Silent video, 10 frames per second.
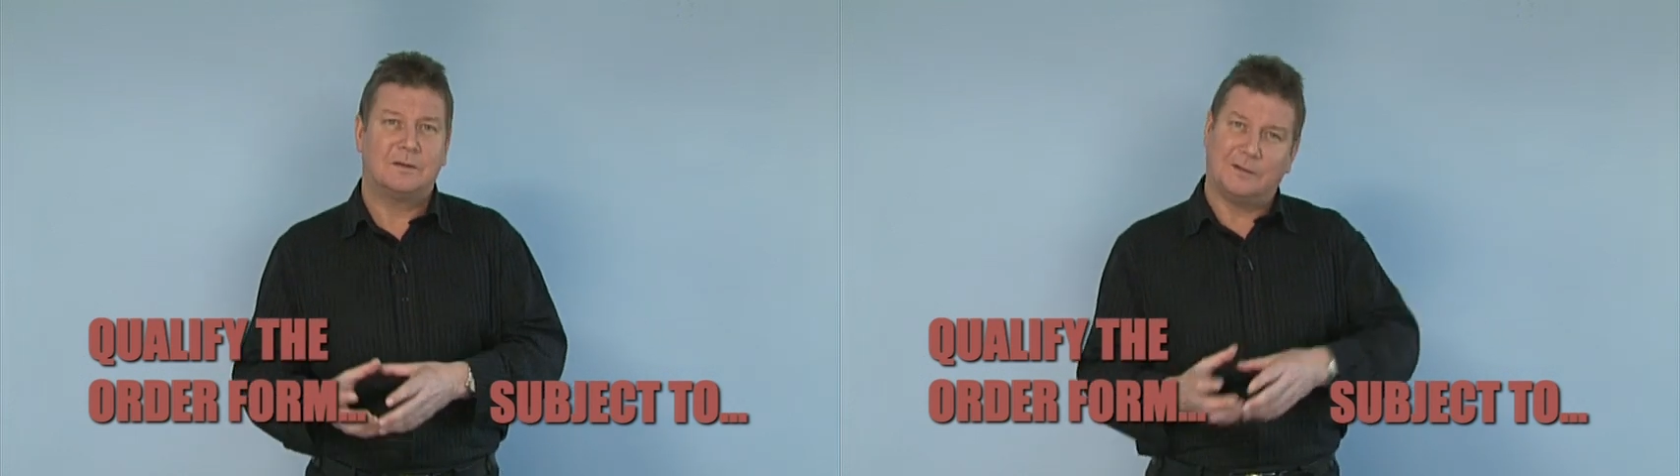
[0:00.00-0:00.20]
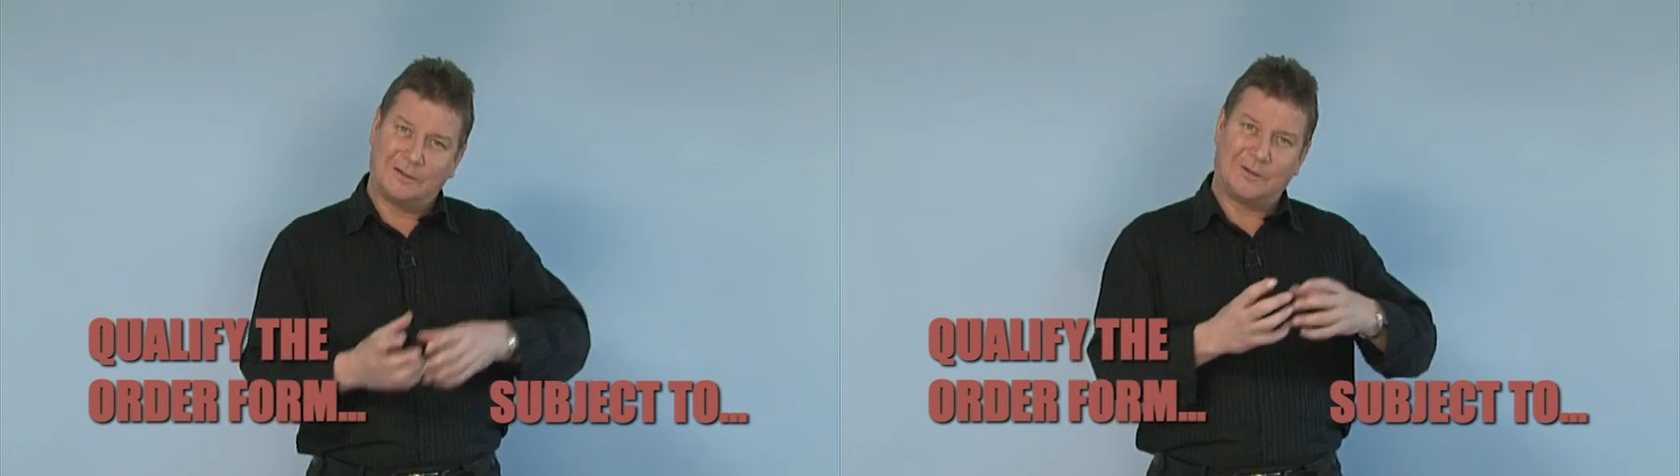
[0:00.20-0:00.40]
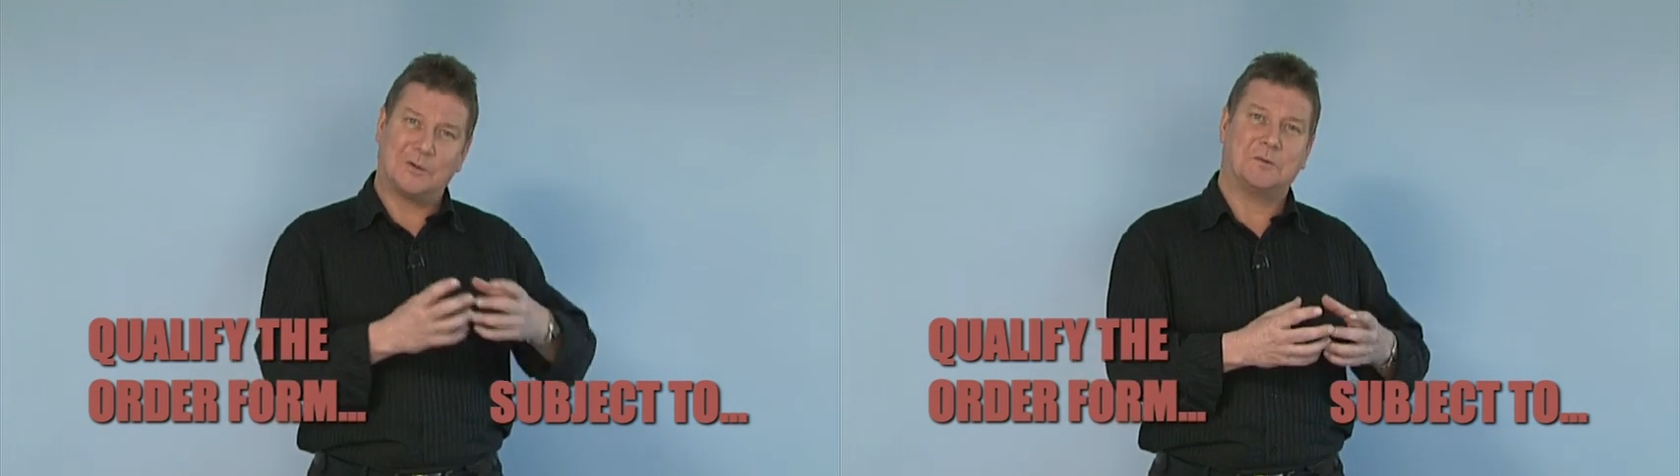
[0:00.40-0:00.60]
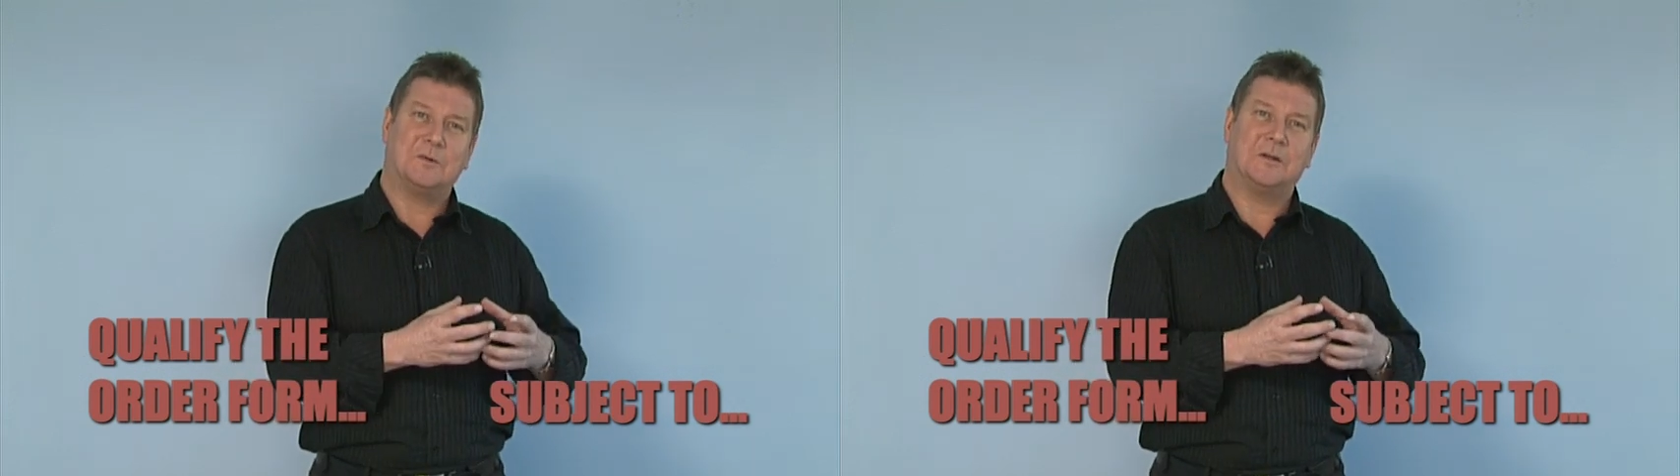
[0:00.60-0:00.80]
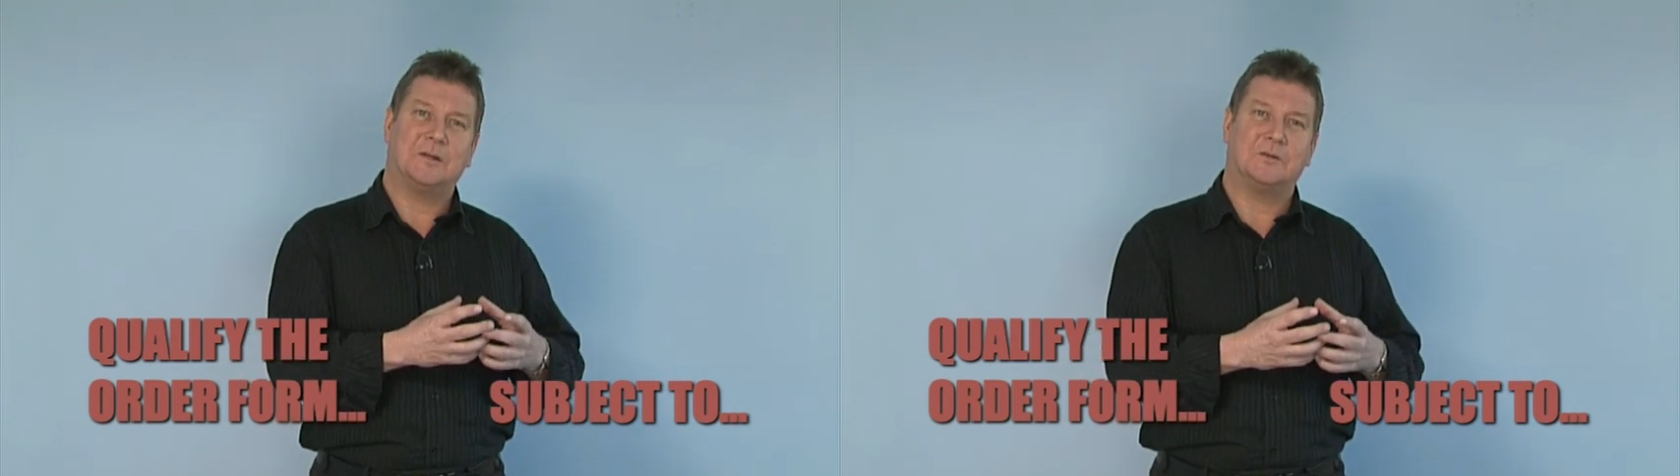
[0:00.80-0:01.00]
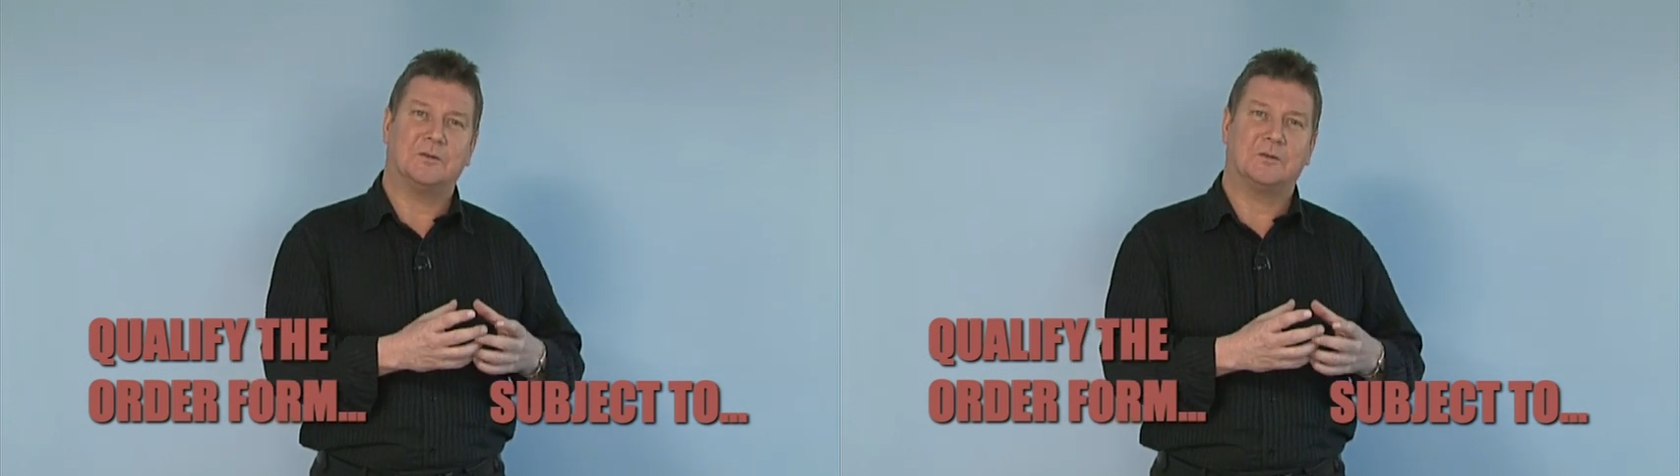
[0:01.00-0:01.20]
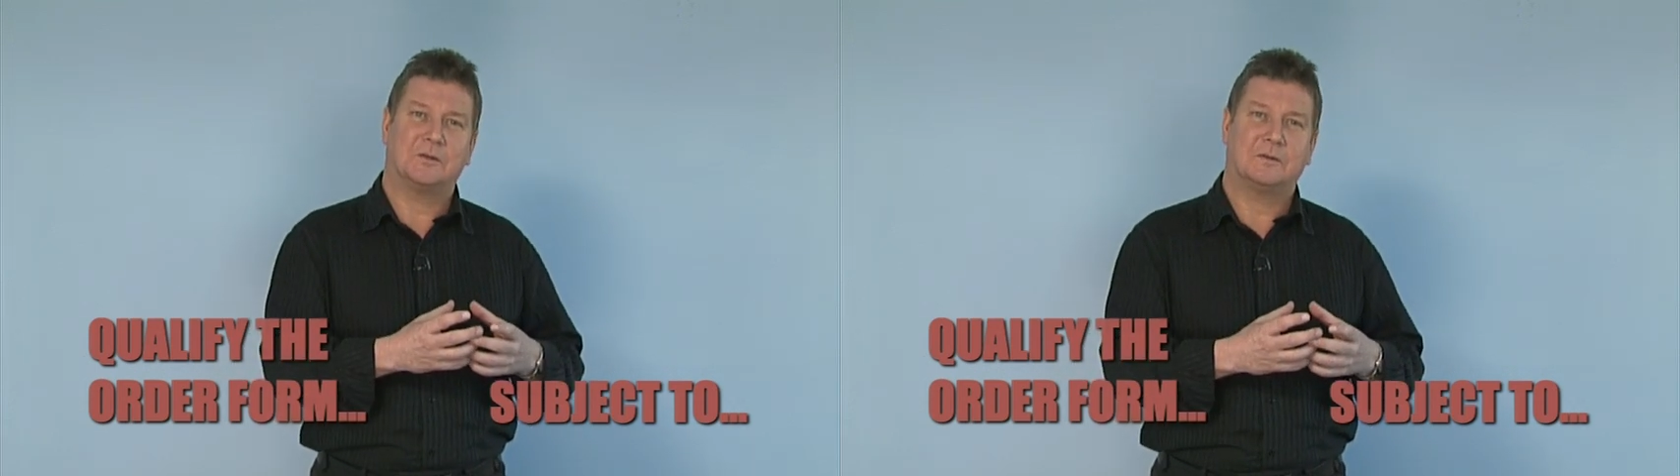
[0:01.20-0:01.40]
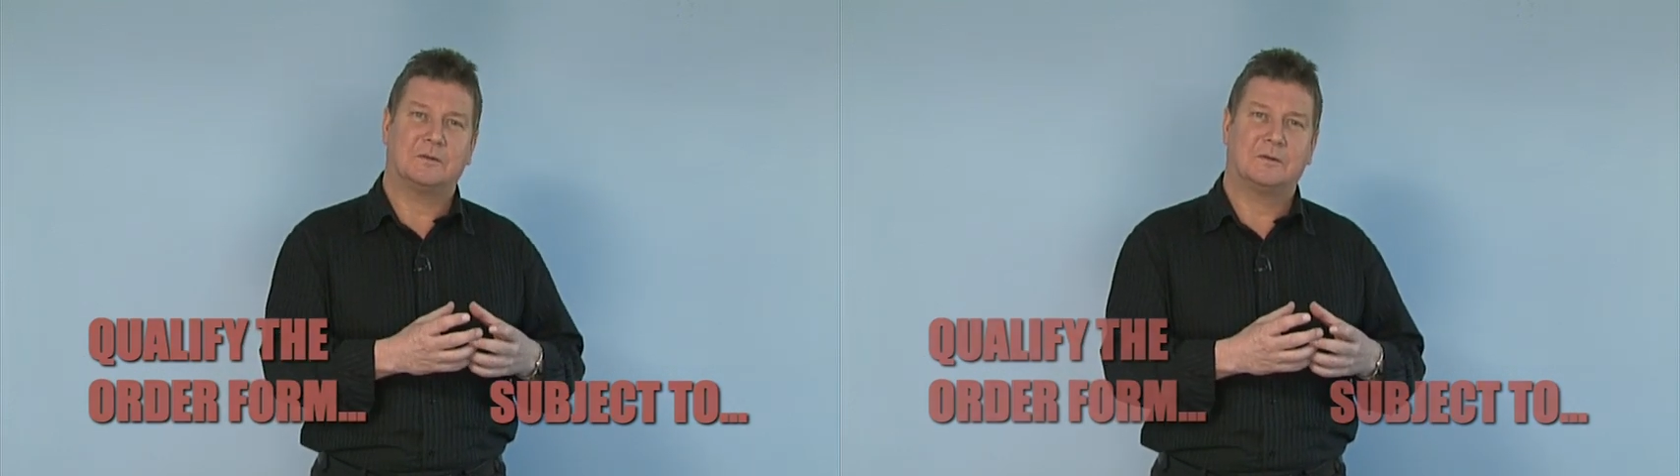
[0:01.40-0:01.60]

that the customer had introduced.